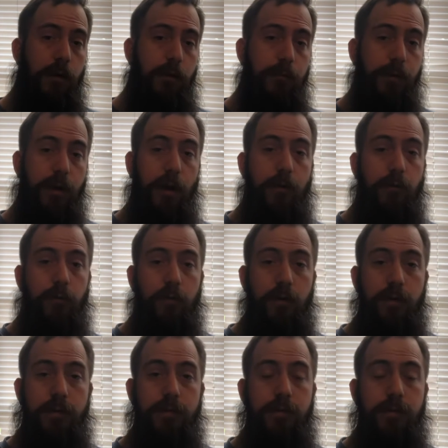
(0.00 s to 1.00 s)
But I
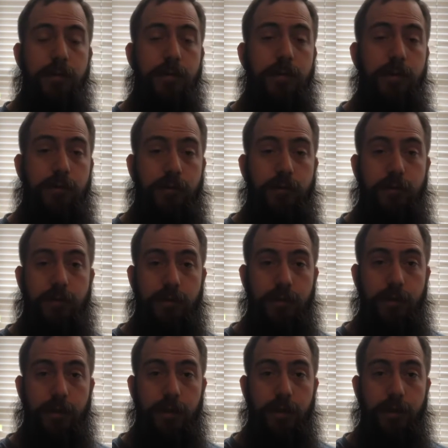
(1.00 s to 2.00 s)
was
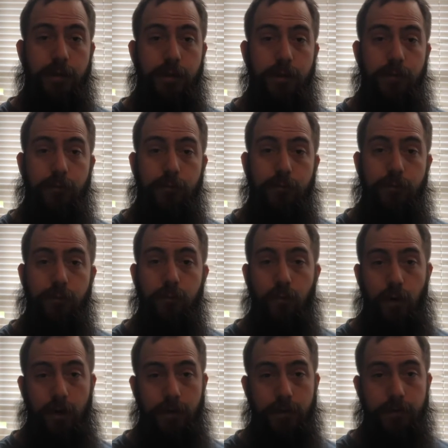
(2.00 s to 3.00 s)
interested in their fruit
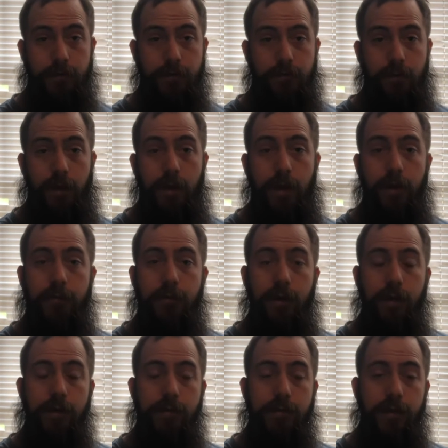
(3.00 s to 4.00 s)
wines, and as
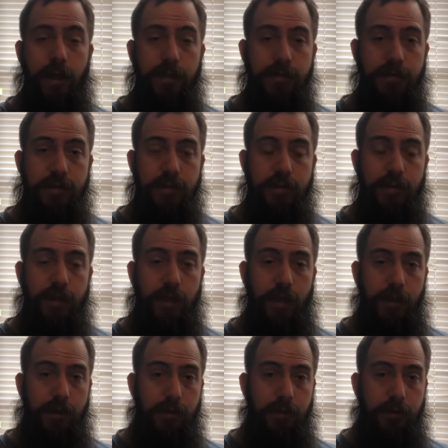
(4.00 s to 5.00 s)
I tasted
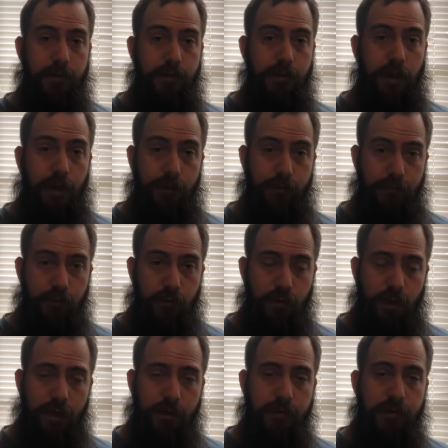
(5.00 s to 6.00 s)
and had a few
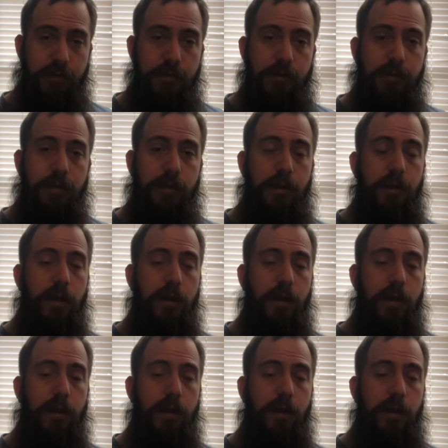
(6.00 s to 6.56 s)
glasses,